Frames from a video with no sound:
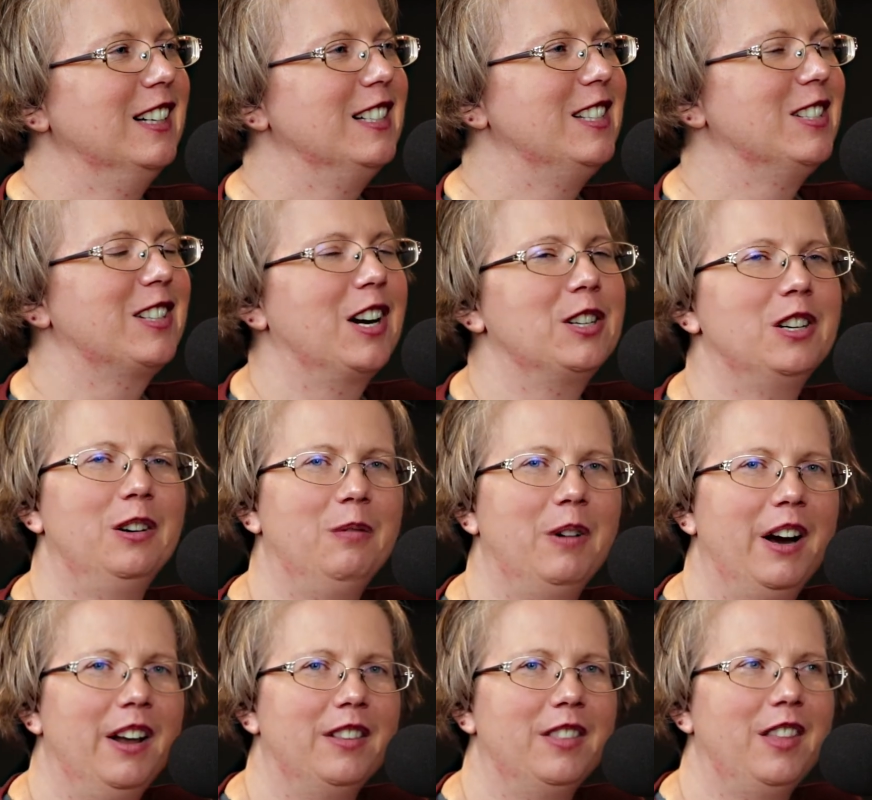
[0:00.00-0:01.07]
discussion
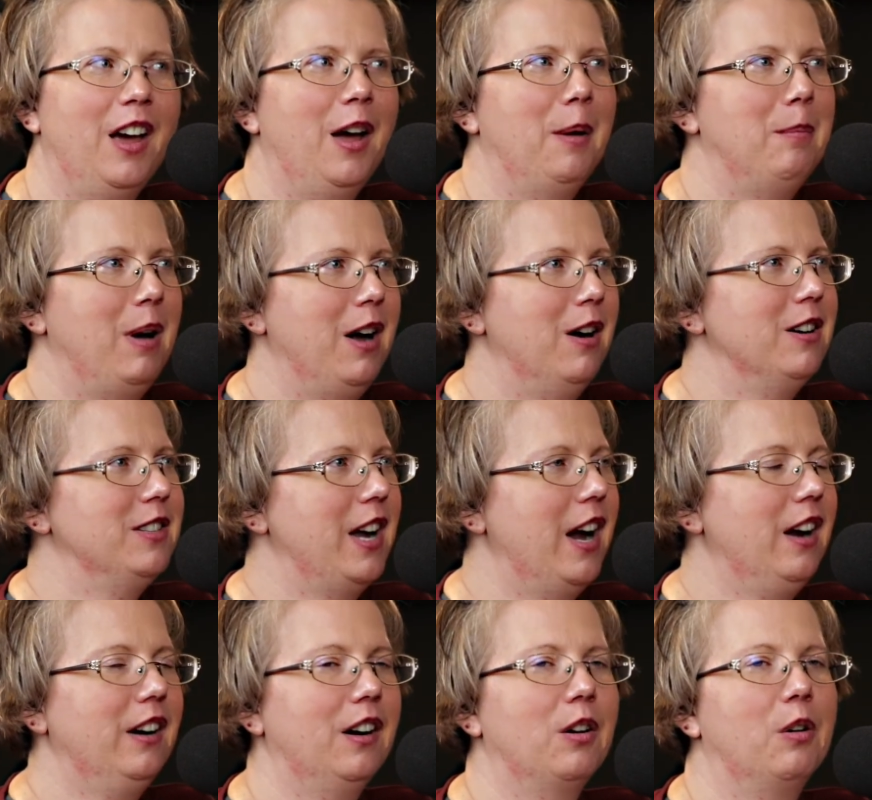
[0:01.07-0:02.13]
with Mayor
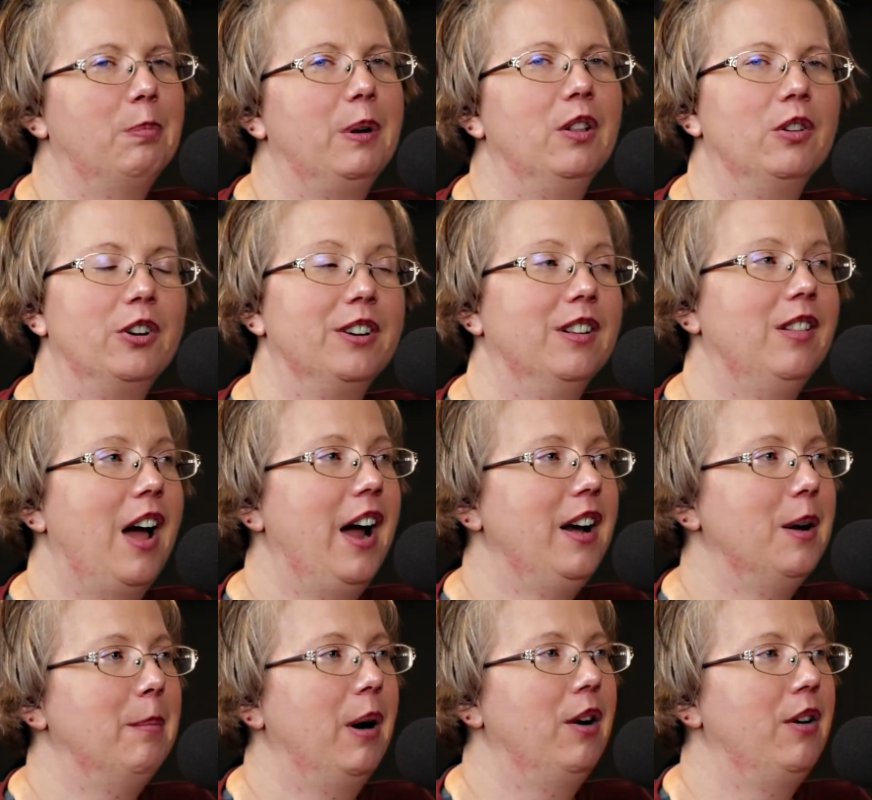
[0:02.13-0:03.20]
Zach. I hope you learned a lot
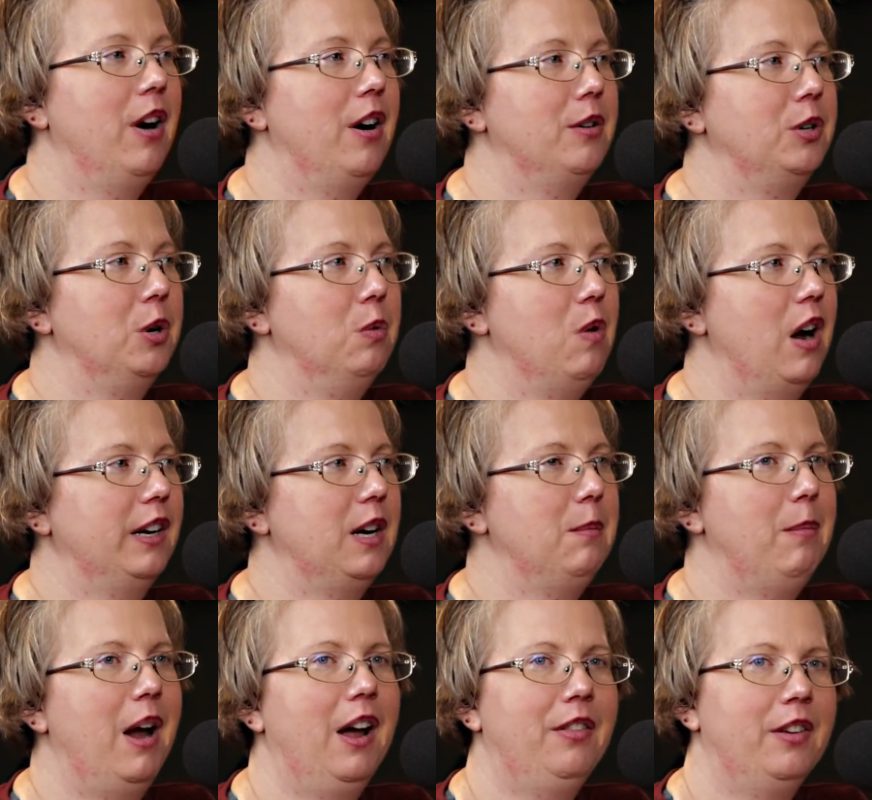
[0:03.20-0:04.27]
about our new walking
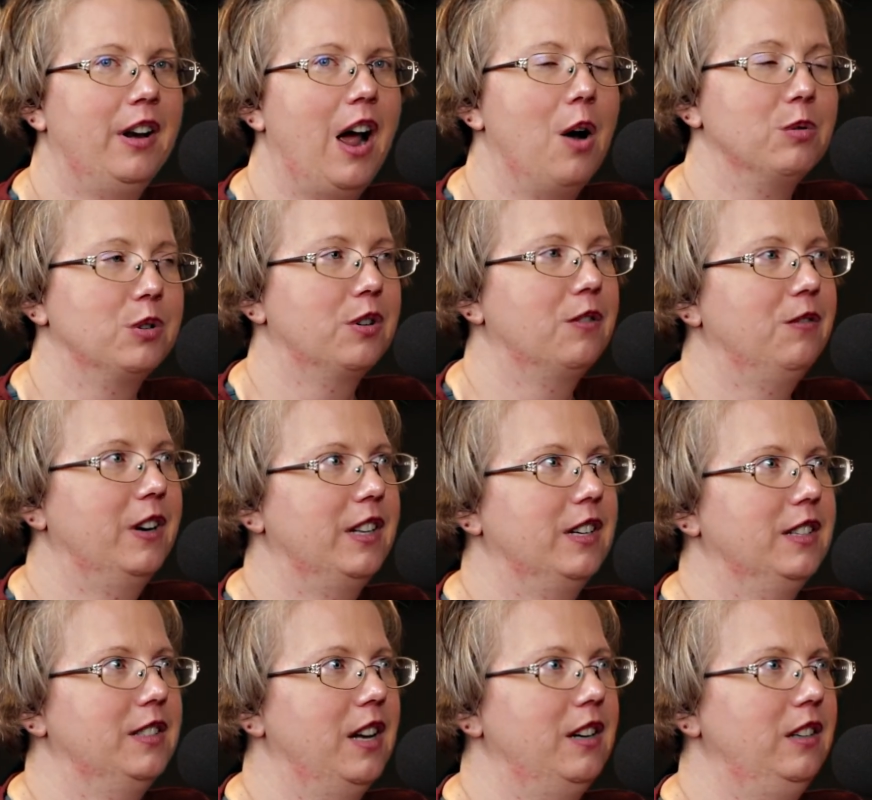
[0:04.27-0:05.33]
path and outdoor
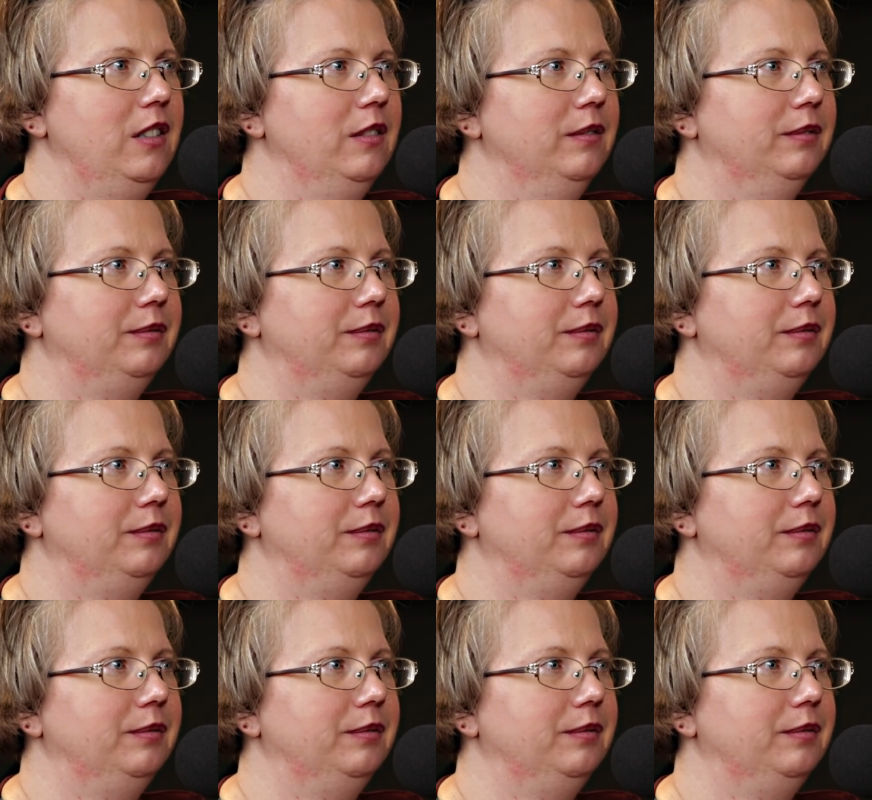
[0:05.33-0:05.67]
fitness center.